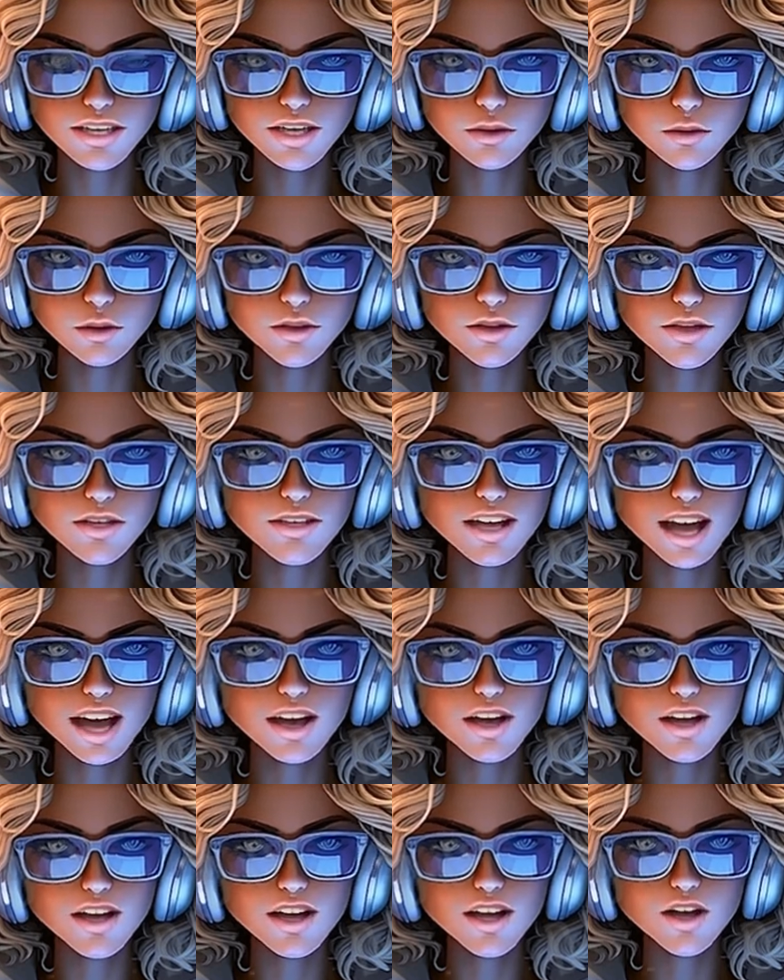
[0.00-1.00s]
while they are
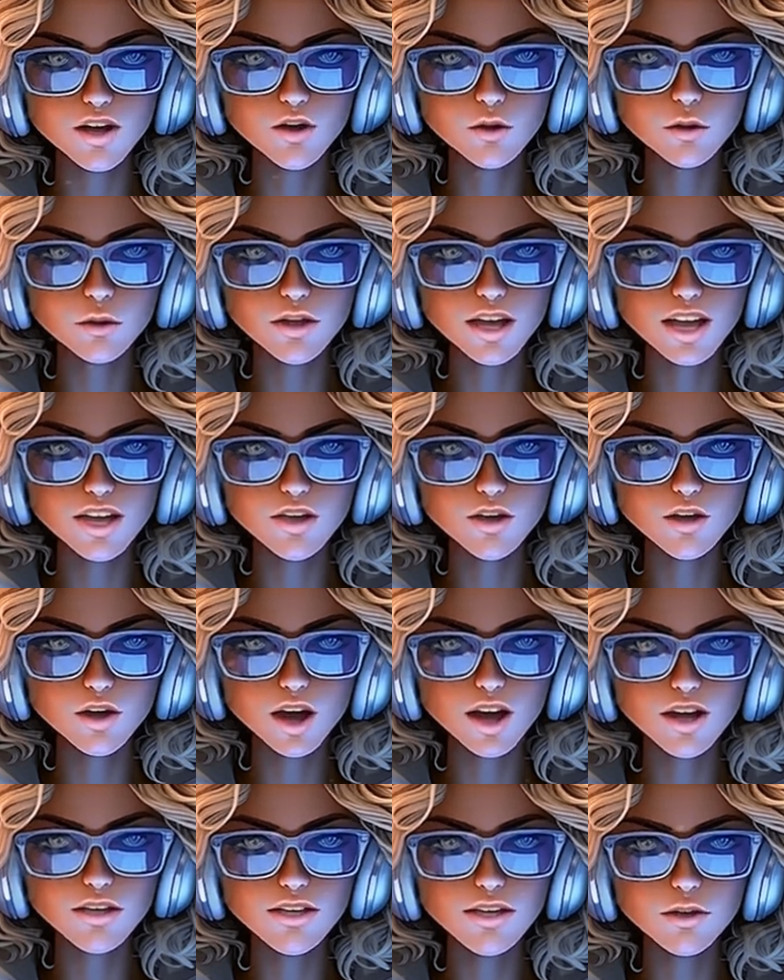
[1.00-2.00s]
exposed to a marketing
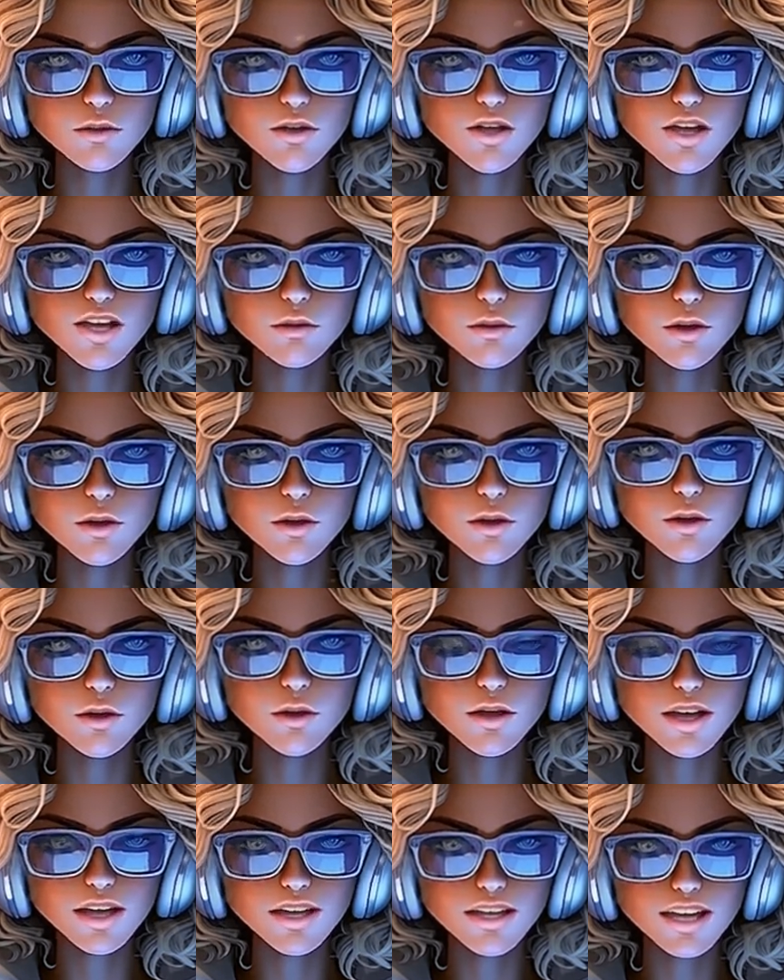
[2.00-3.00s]
stimulus.
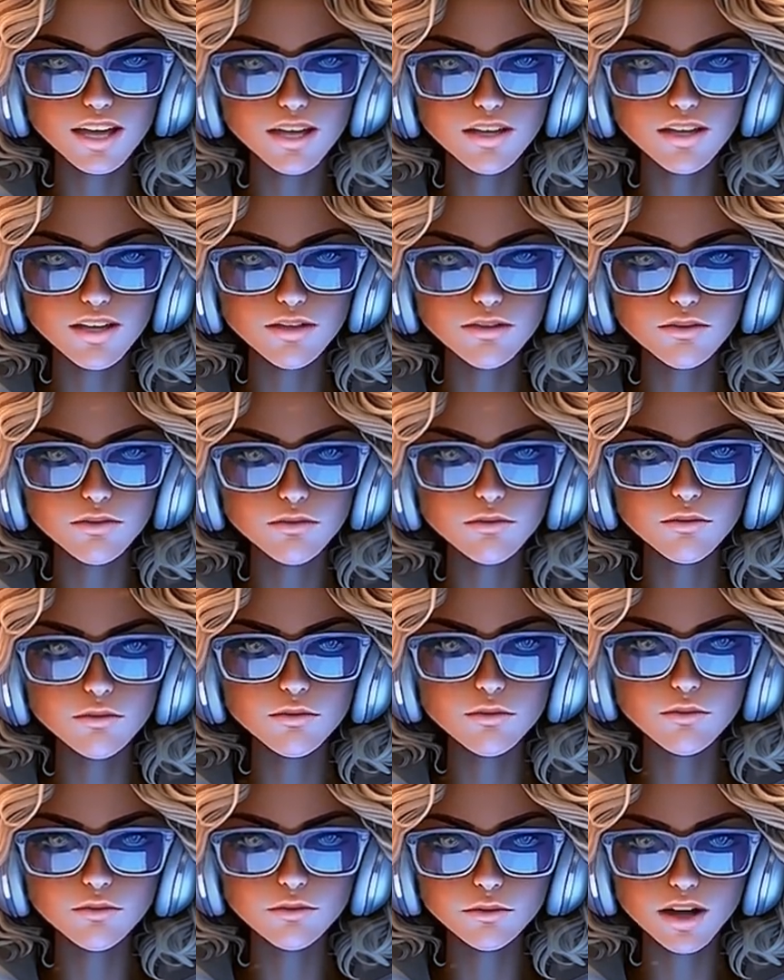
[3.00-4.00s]
That can be any
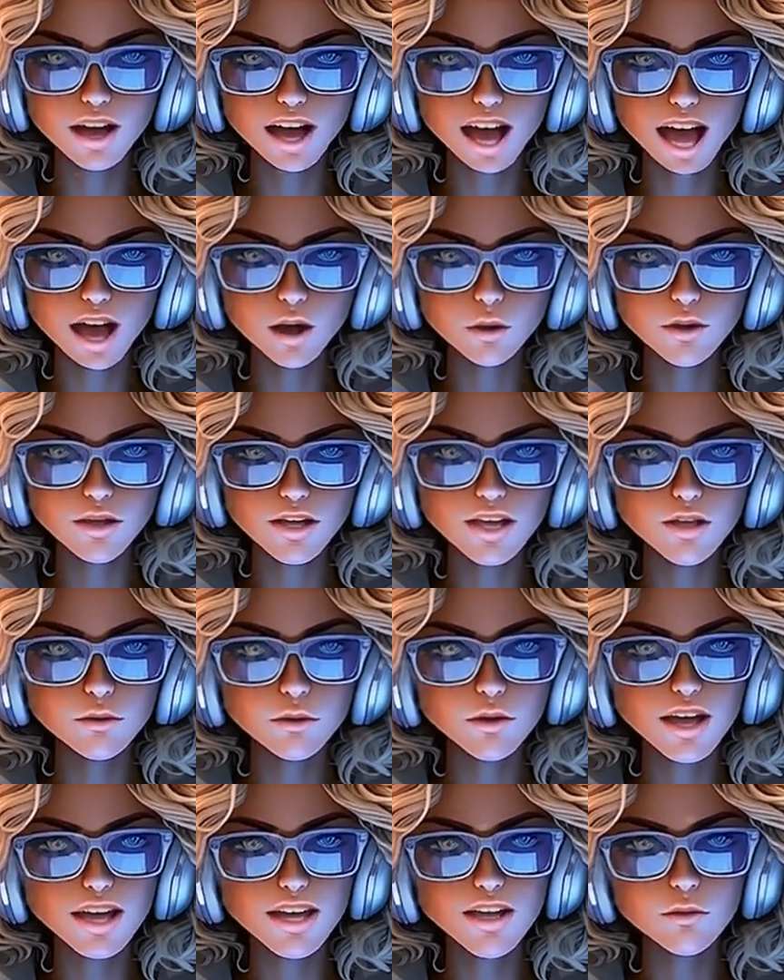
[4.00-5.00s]
marketing material
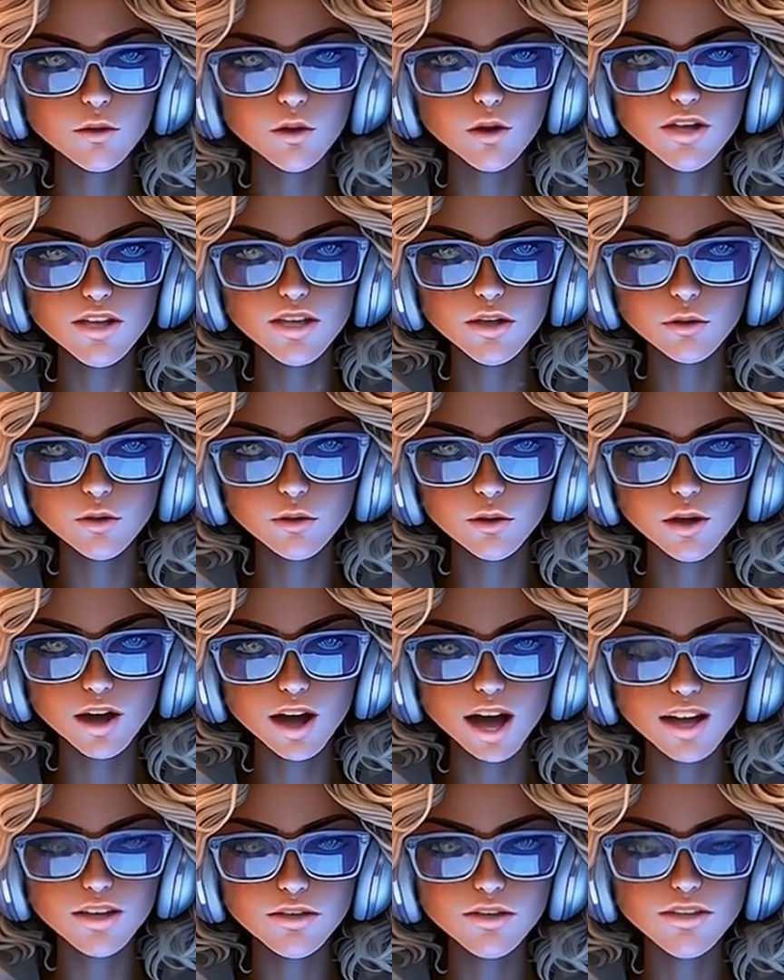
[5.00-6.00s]
used in a controlled
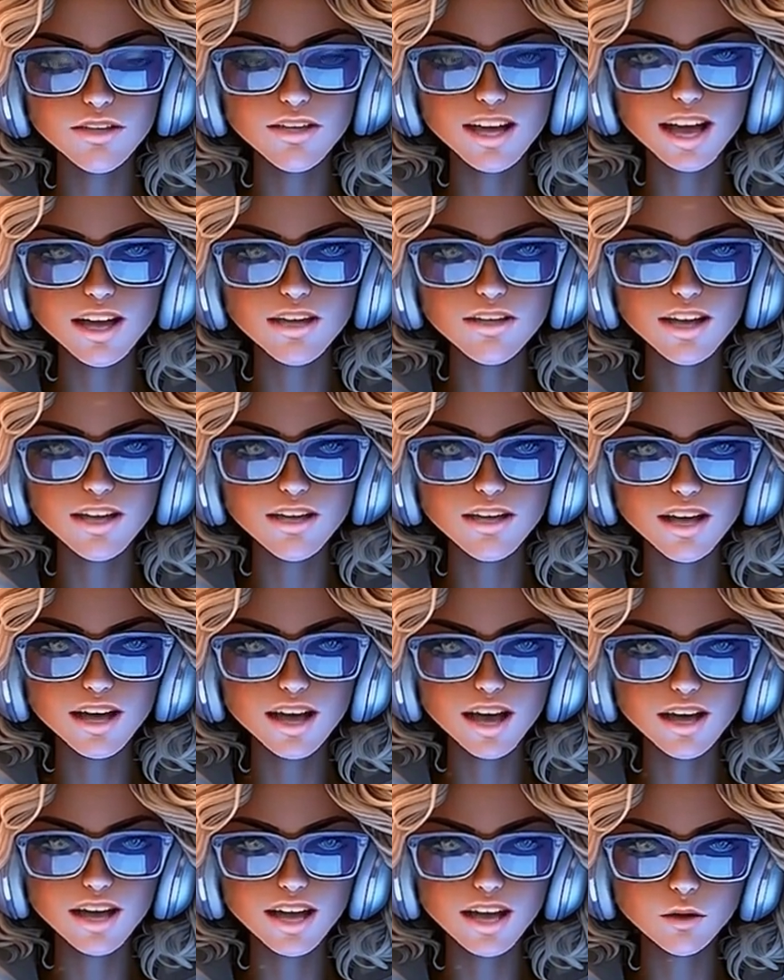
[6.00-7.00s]
test.
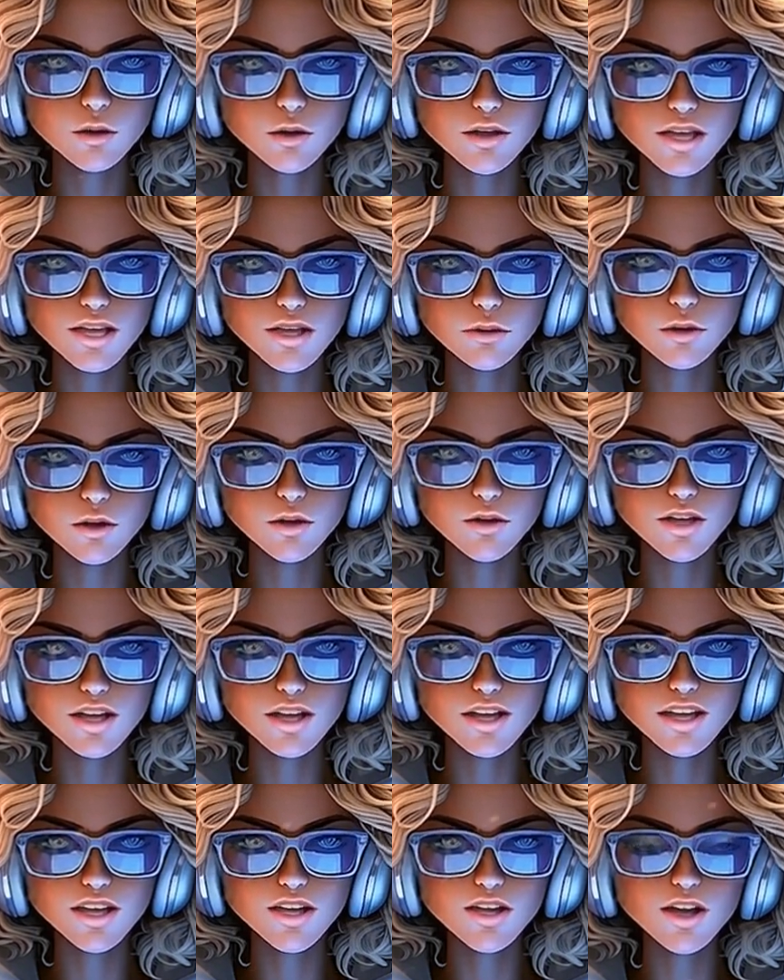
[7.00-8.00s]
2. They can tell
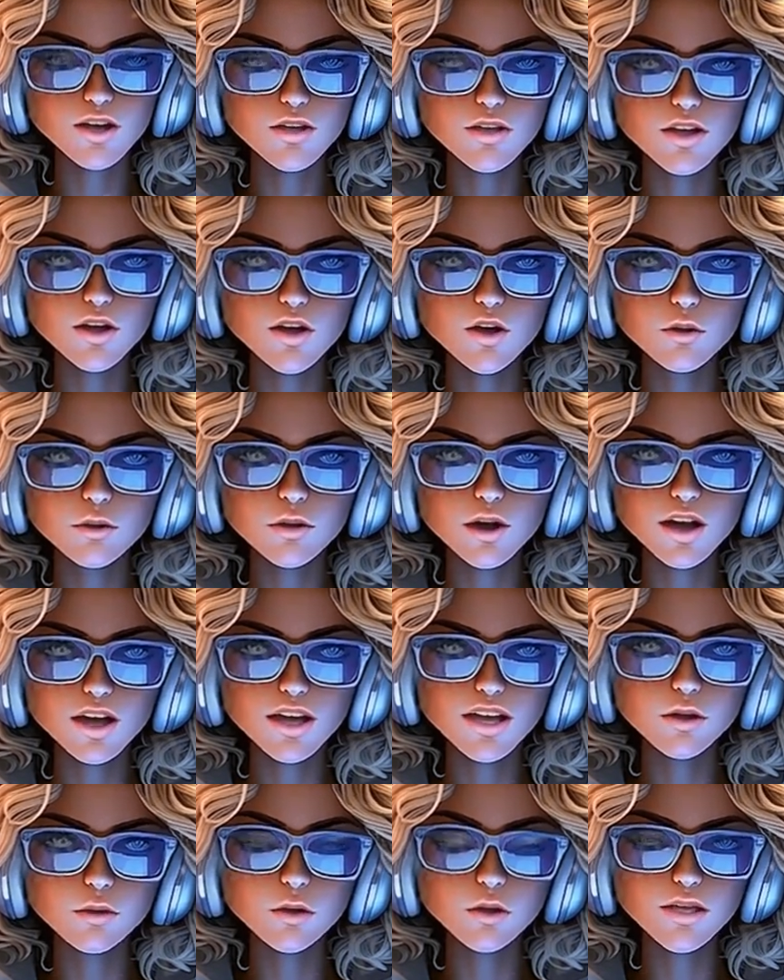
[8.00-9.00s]
us how our brains
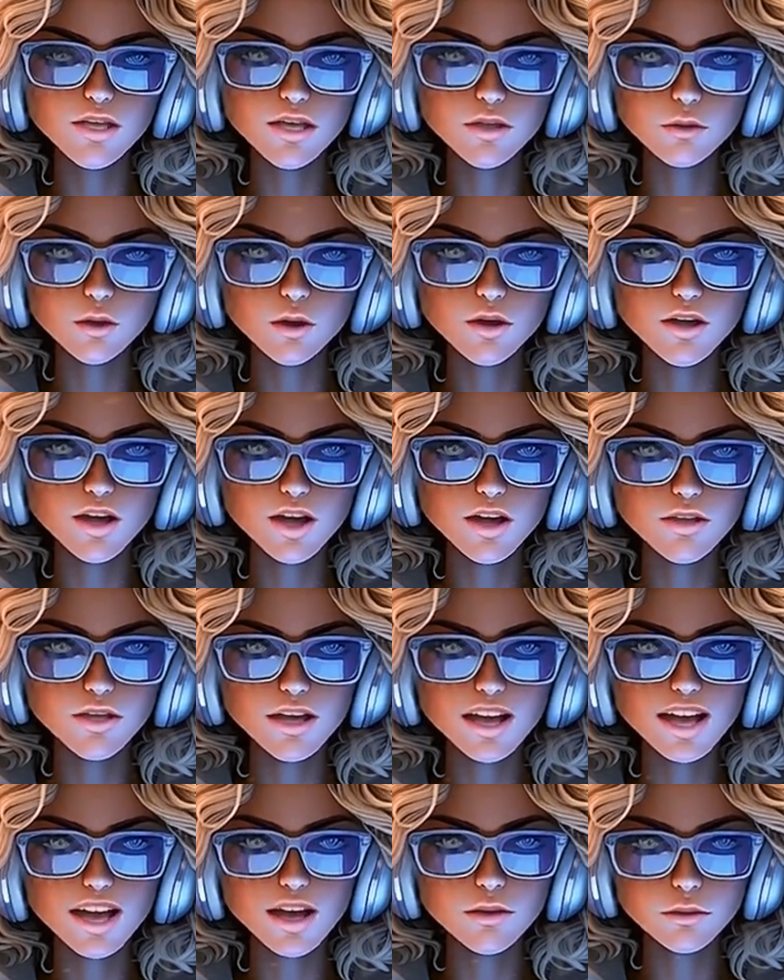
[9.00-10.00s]
react to marketing
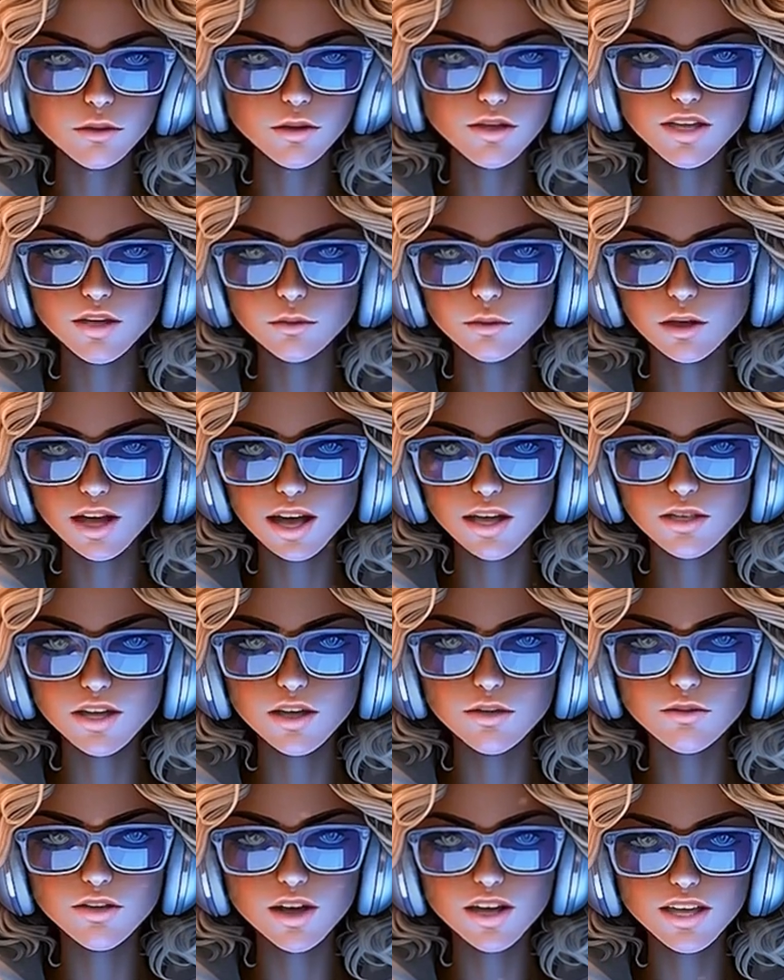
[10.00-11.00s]
messages in different
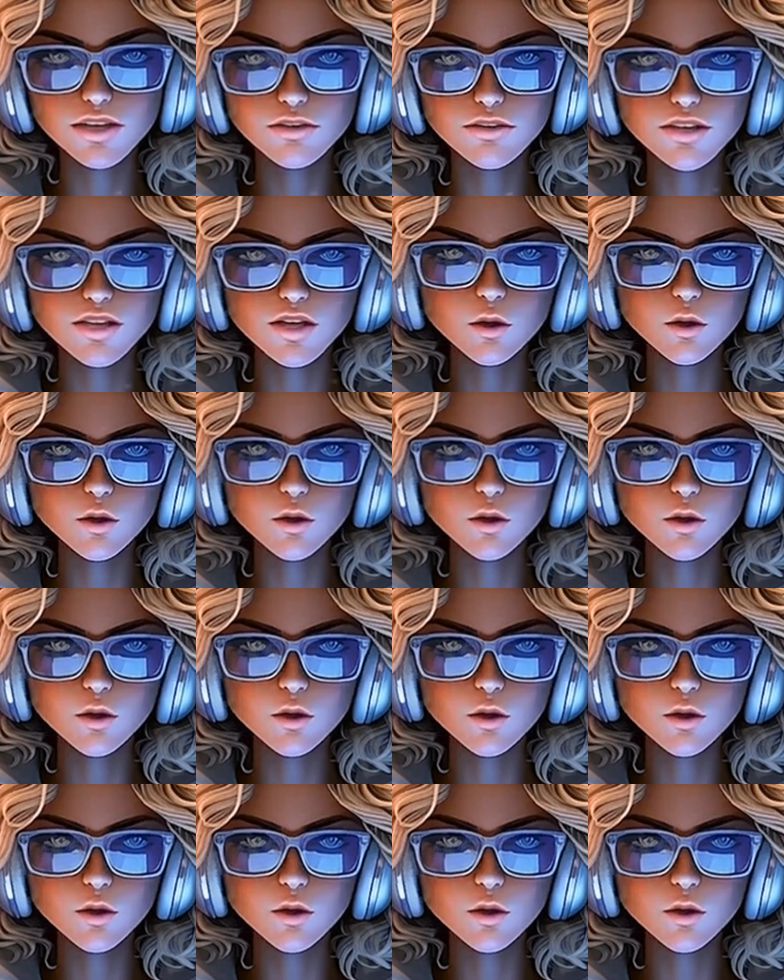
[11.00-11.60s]
contexts.